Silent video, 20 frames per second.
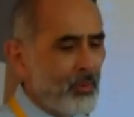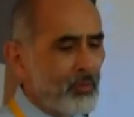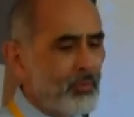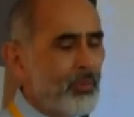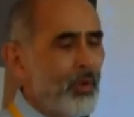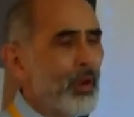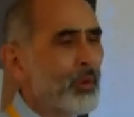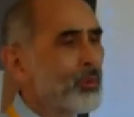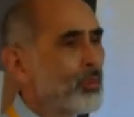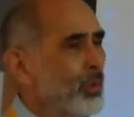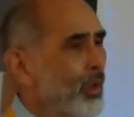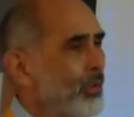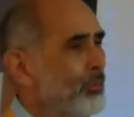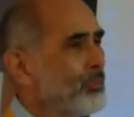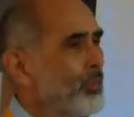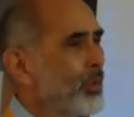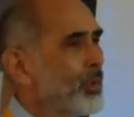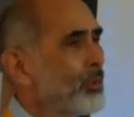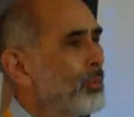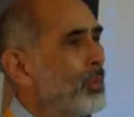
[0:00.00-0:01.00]
we found
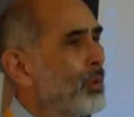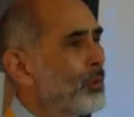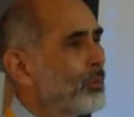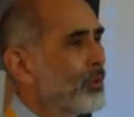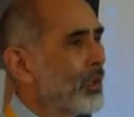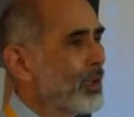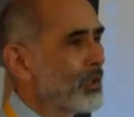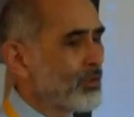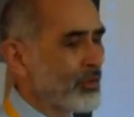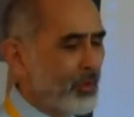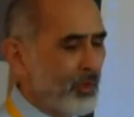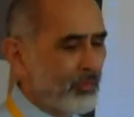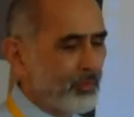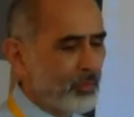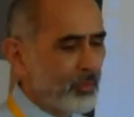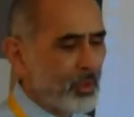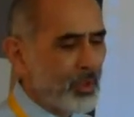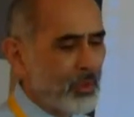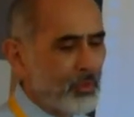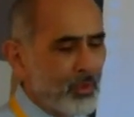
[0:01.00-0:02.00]
12-month quit rates of
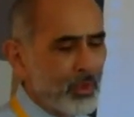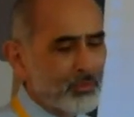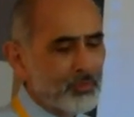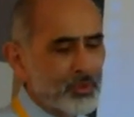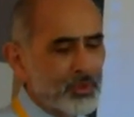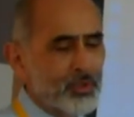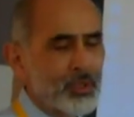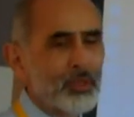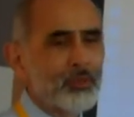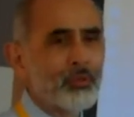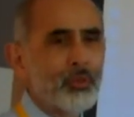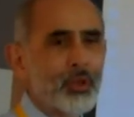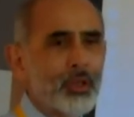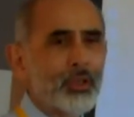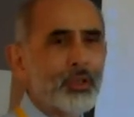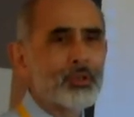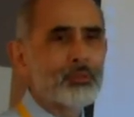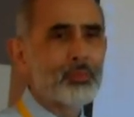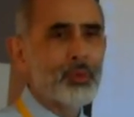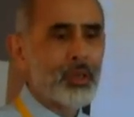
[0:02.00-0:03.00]
21% for
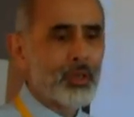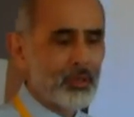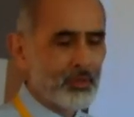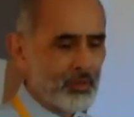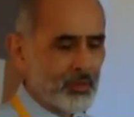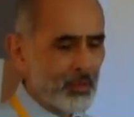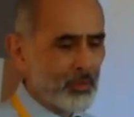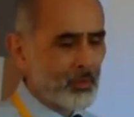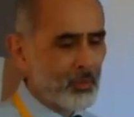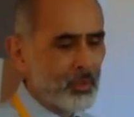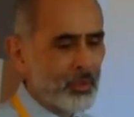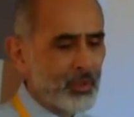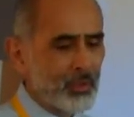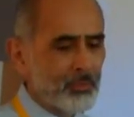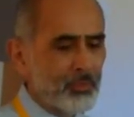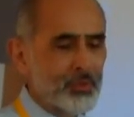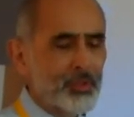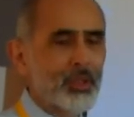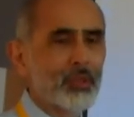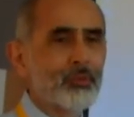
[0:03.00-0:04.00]
English speakers and 20%
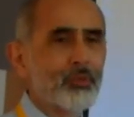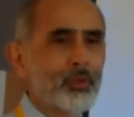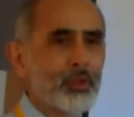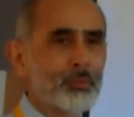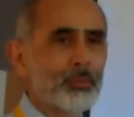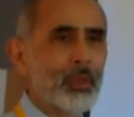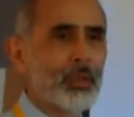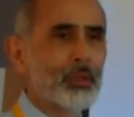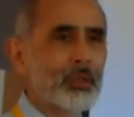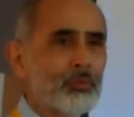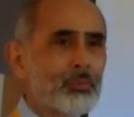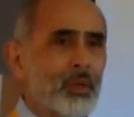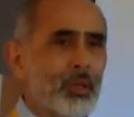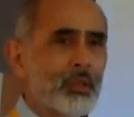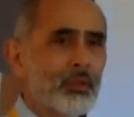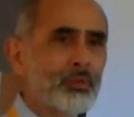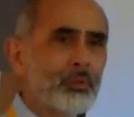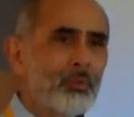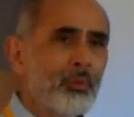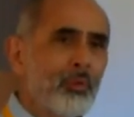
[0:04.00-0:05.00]
for Spanish
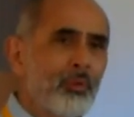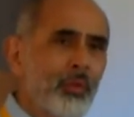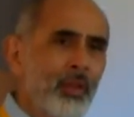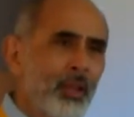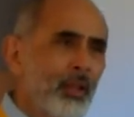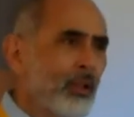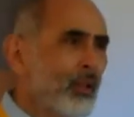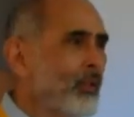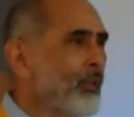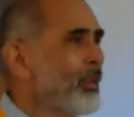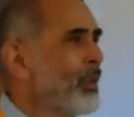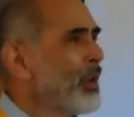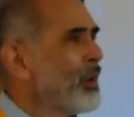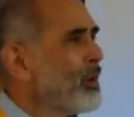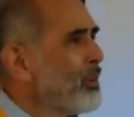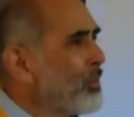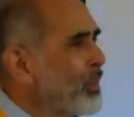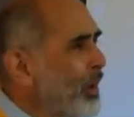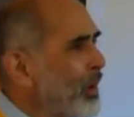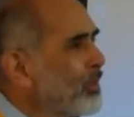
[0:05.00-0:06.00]
speakers. So we feel
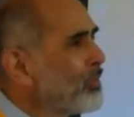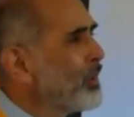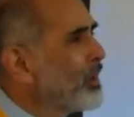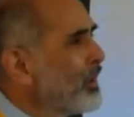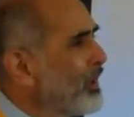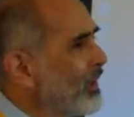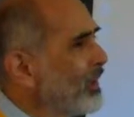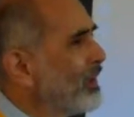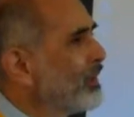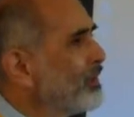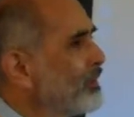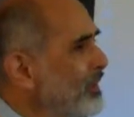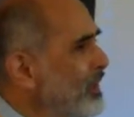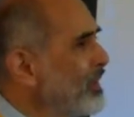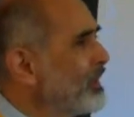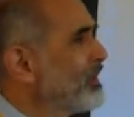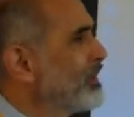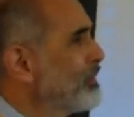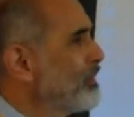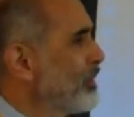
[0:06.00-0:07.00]
we're within a
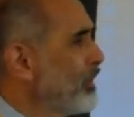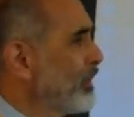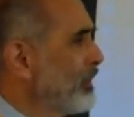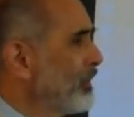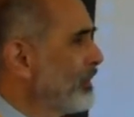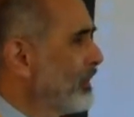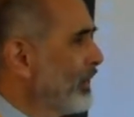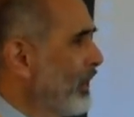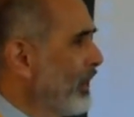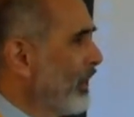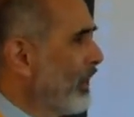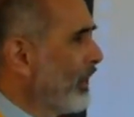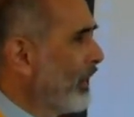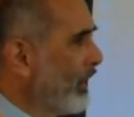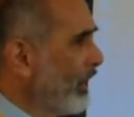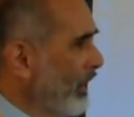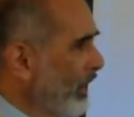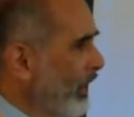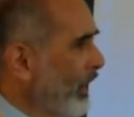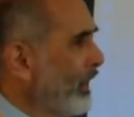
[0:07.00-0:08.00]
reasonable
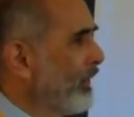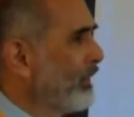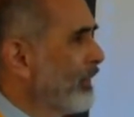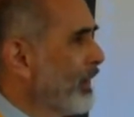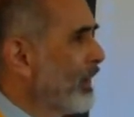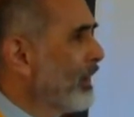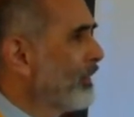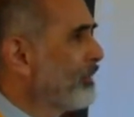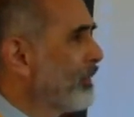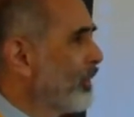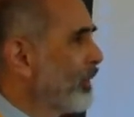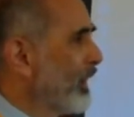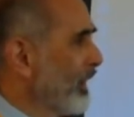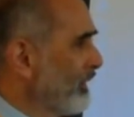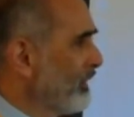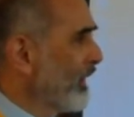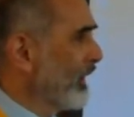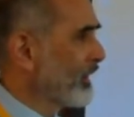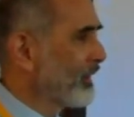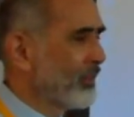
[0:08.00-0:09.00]
area for
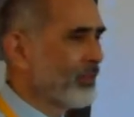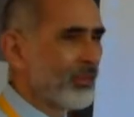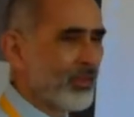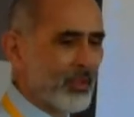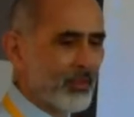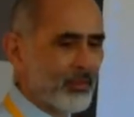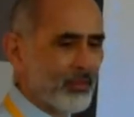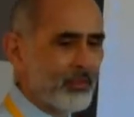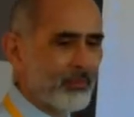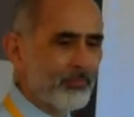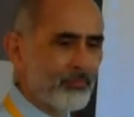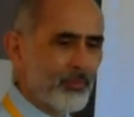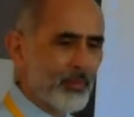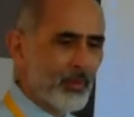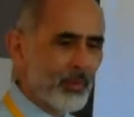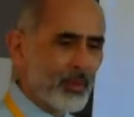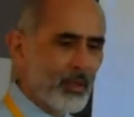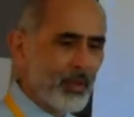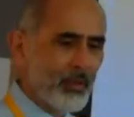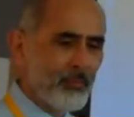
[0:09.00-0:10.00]
effectiveness.
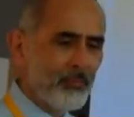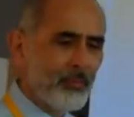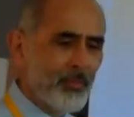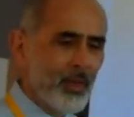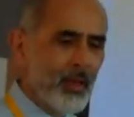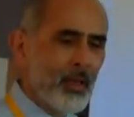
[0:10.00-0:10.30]
Okay?